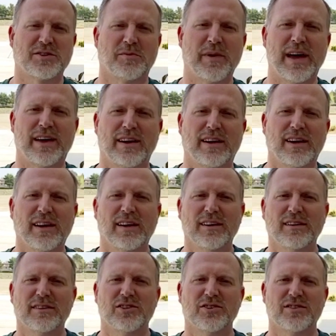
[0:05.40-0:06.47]
Matt
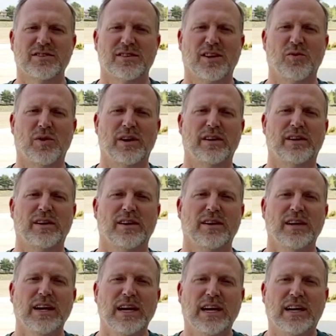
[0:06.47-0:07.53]
again. Just wanted
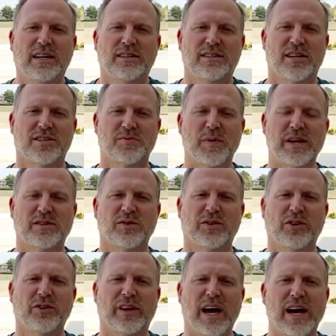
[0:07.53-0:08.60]
to touch base
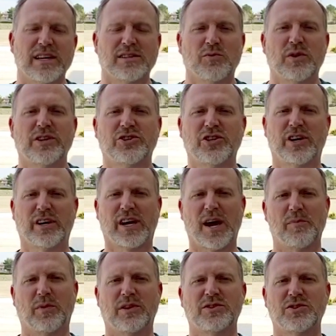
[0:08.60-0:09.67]
with you guys. I want to share a
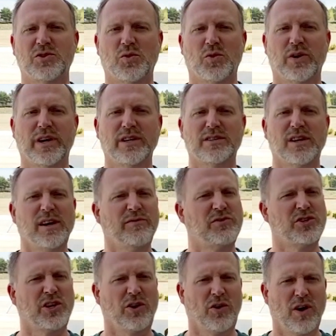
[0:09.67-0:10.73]
couple of stories of
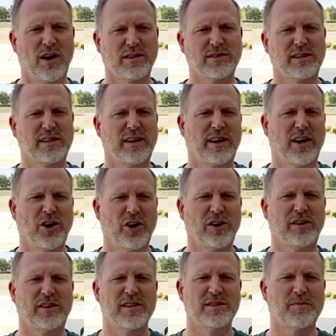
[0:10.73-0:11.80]
generosity that I
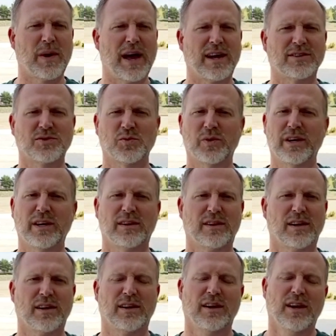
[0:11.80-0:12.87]
heard this past week
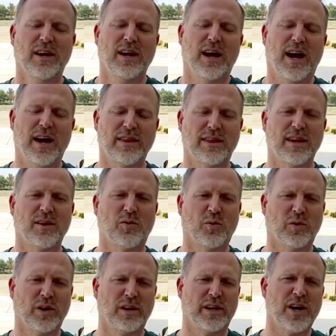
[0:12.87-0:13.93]
that I think
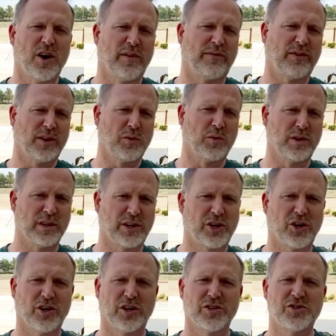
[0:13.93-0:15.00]
really hopefully will
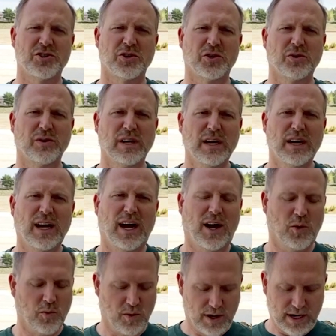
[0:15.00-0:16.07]
encourage you.
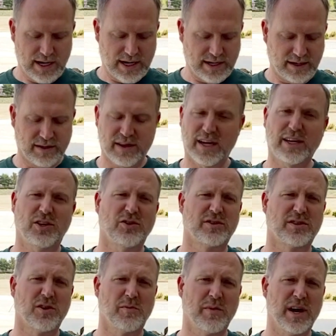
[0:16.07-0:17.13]
One, thank you
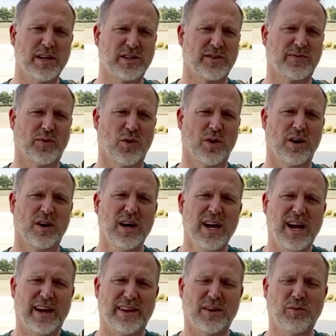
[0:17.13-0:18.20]
so much for,
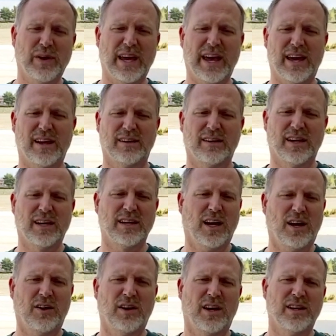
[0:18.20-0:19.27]
I think we had
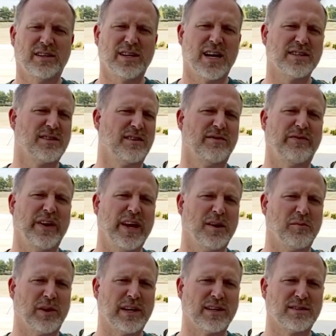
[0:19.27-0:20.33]
a dozen
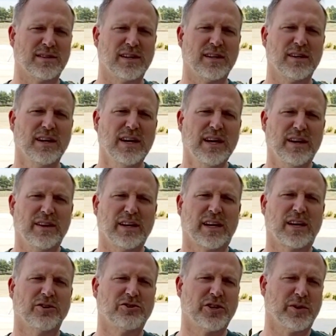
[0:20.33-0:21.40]
families that
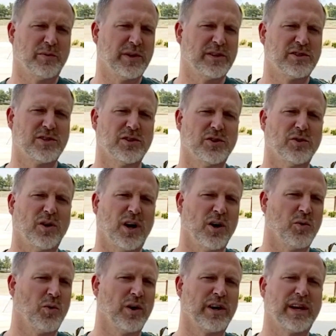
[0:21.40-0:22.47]
contributed to
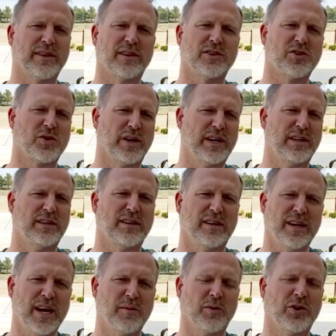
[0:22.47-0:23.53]
our work at the
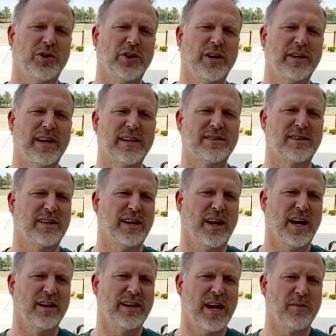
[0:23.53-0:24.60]
Trend neighborhood. That's
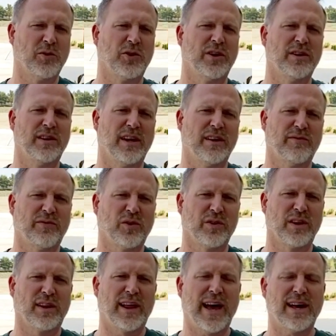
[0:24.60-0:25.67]
a neighborhood that
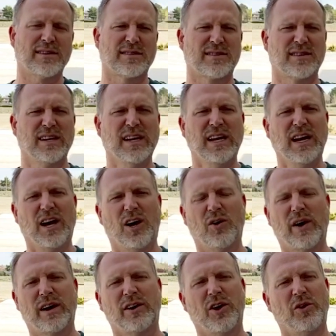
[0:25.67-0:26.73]
for the last
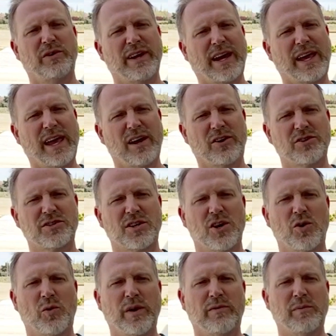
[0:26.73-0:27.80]
I don't know, decade or
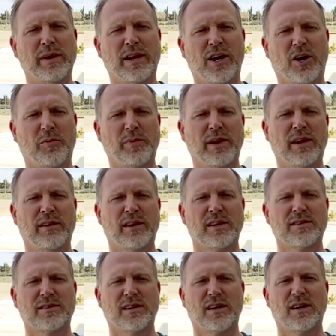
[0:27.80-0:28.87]
so, we've been helping.
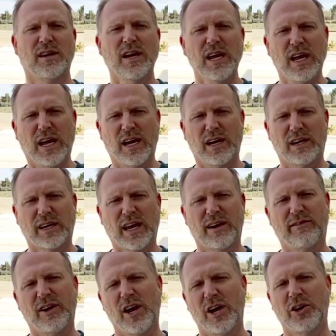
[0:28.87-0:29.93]
That's kind
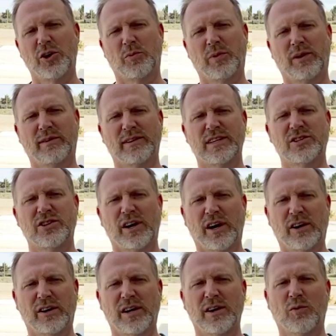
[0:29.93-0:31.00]
of an underprivileged
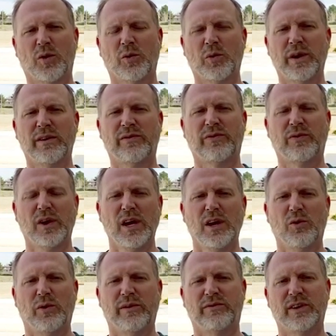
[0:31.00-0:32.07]
area where we've
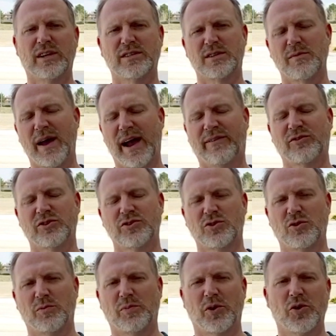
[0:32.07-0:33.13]
done some after
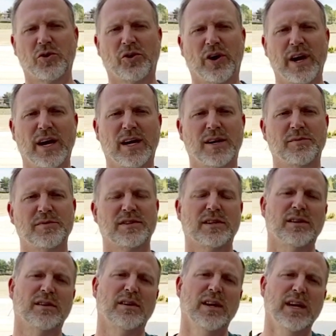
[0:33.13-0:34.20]
school programs and